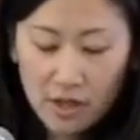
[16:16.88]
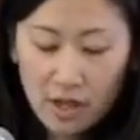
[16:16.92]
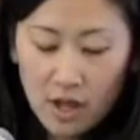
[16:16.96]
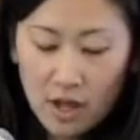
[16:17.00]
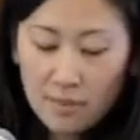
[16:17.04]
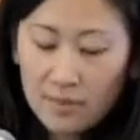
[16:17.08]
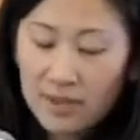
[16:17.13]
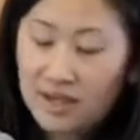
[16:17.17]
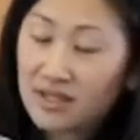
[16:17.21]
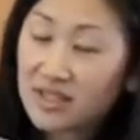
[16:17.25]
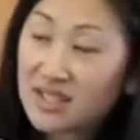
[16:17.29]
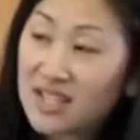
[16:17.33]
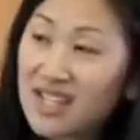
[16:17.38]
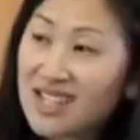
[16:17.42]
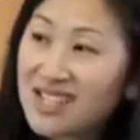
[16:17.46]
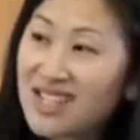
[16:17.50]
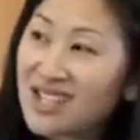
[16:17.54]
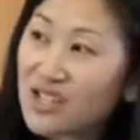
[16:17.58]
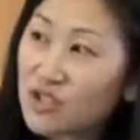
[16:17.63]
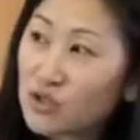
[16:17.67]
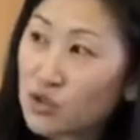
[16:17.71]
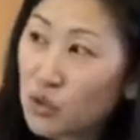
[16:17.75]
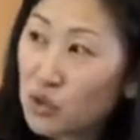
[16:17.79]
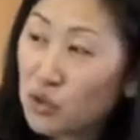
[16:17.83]
because these
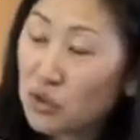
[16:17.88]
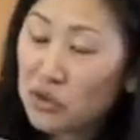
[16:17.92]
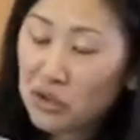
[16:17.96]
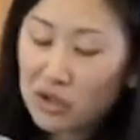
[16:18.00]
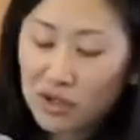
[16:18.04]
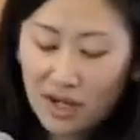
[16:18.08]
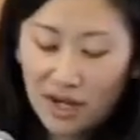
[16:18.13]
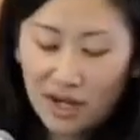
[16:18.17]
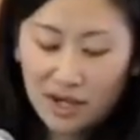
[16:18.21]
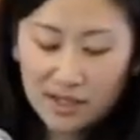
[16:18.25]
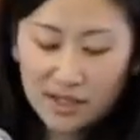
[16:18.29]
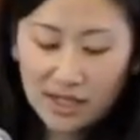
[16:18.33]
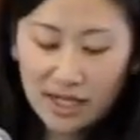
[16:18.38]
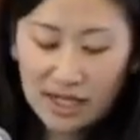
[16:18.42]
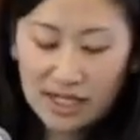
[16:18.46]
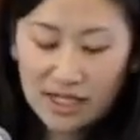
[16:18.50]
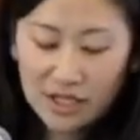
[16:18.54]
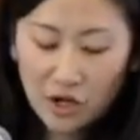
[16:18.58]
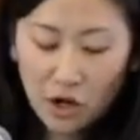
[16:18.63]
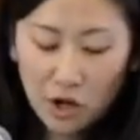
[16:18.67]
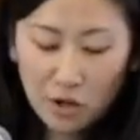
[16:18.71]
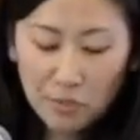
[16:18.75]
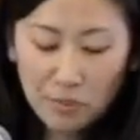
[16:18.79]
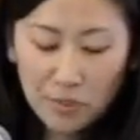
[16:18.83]
historical contexts
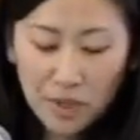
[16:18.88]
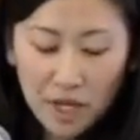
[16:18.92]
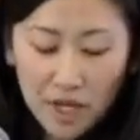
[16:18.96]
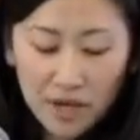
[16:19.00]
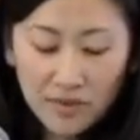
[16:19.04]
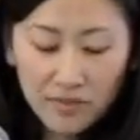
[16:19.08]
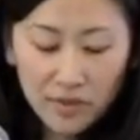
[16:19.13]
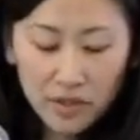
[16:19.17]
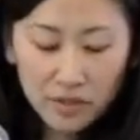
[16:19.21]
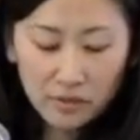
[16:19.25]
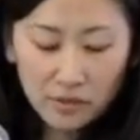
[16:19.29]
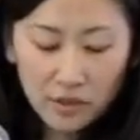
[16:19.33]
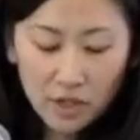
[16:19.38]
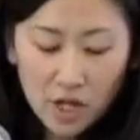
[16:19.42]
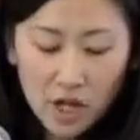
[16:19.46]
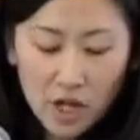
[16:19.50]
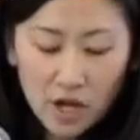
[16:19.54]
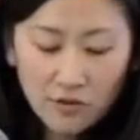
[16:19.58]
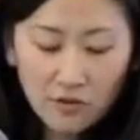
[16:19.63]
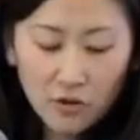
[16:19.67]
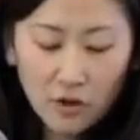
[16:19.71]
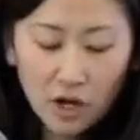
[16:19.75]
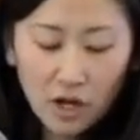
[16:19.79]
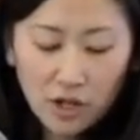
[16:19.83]
are pivotal
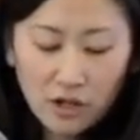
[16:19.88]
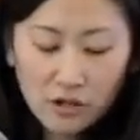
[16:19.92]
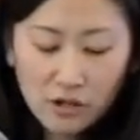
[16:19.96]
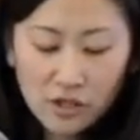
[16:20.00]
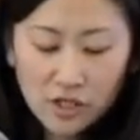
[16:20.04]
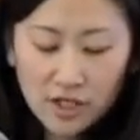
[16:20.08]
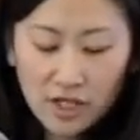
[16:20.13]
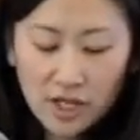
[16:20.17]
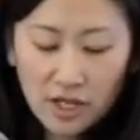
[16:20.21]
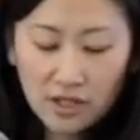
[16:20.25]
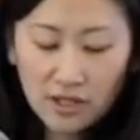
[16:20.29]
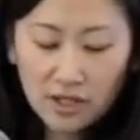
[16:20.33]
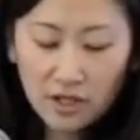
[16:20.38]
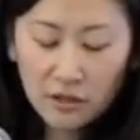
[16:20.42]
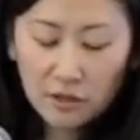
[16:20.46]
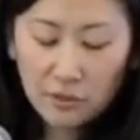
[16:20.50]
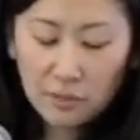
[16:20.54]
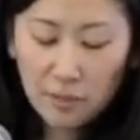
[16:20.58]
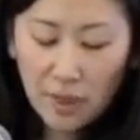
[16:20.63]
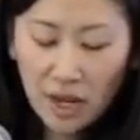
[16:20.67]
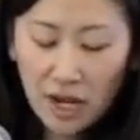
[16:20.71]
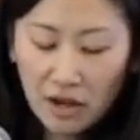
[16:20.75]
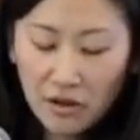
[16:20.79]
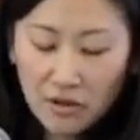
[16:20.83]
for understanding the
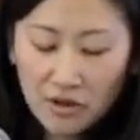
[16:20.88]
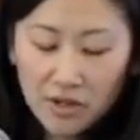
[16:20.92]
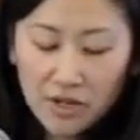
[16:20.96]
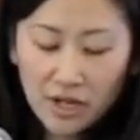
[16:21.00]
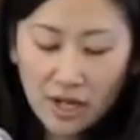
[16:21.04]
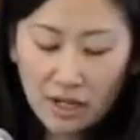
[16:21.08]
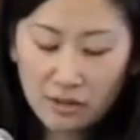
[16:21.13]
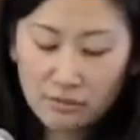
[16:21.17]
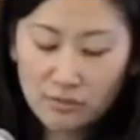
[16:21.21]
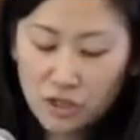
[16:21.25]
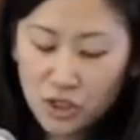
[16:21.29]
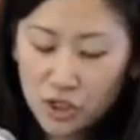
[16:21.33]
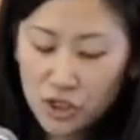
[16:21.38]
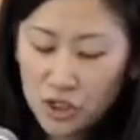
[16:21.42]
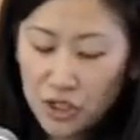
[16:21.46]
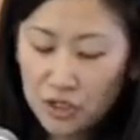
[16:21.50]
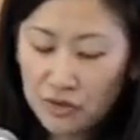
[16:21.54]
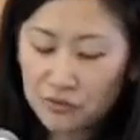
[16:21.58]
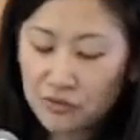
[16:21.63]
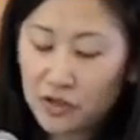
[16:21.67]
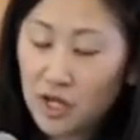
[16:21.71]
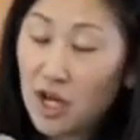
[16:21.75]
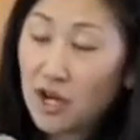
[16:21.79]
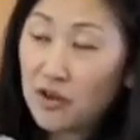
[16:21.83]
paradigm
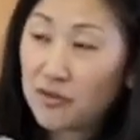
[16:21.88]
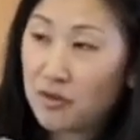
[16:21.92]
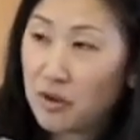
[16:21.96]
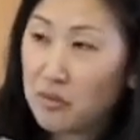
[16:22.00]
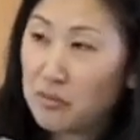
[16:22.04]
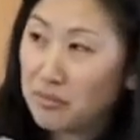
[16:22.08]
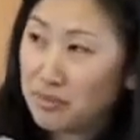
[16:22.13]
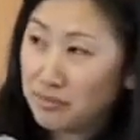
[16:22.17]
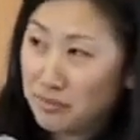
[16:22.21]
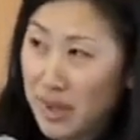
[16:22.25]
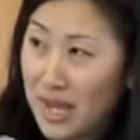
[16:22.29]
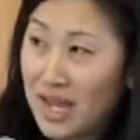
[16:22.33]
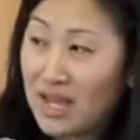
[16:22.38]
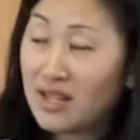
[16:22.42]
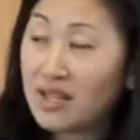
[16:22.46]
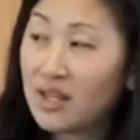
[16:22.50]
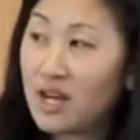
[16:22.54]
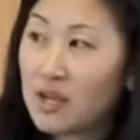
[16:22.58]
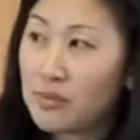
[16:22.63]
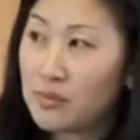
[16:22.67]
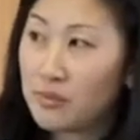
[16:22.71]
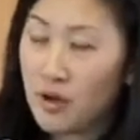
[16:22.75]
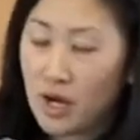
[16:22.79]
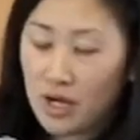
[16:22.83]
shift from
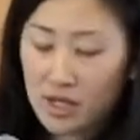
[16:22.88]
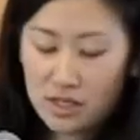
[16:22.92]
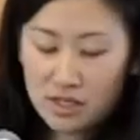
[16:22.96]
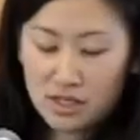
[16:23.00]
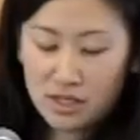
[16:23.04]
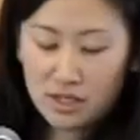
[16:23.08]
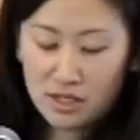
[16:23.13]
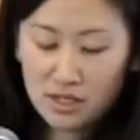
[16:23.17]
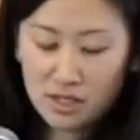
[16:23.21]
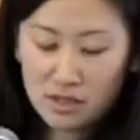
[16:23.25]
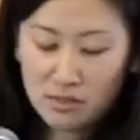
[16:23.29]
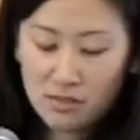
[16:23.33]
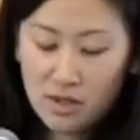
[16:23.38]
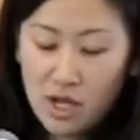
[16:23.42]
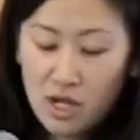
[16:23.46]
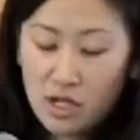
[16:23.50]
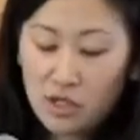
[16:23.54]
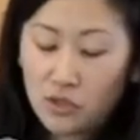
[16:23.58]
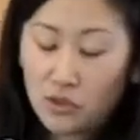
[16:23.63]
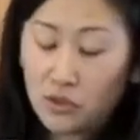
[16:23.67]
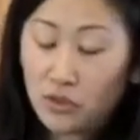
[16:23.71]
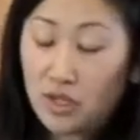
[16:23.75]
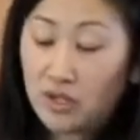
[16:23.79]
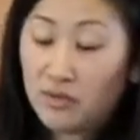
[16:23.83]
mainline Protestantism
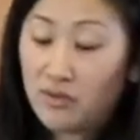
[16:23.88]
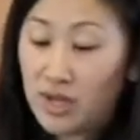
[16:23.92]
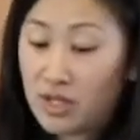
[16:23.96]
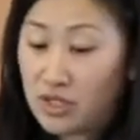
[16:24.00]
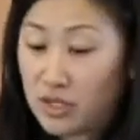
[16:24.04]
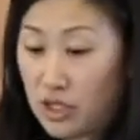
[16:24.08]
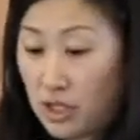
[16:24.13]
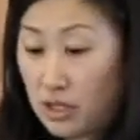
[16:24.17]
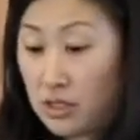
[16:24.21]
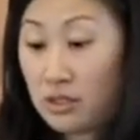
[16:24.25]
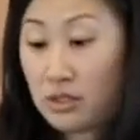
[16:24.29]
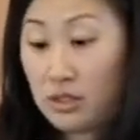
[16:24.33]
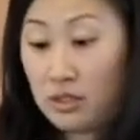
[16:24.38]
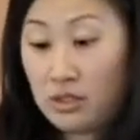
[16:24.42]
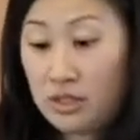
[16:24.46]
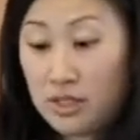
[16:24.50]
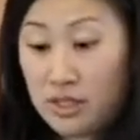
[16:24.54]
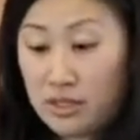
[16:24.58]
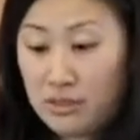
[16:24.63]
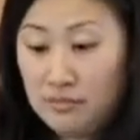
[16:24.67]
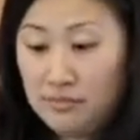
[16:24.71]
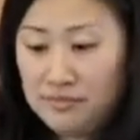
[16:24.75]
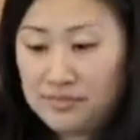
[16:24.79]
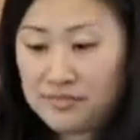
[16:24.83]
to
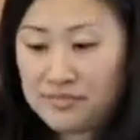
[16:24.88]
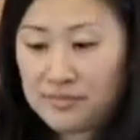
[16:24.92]
evangelicalism.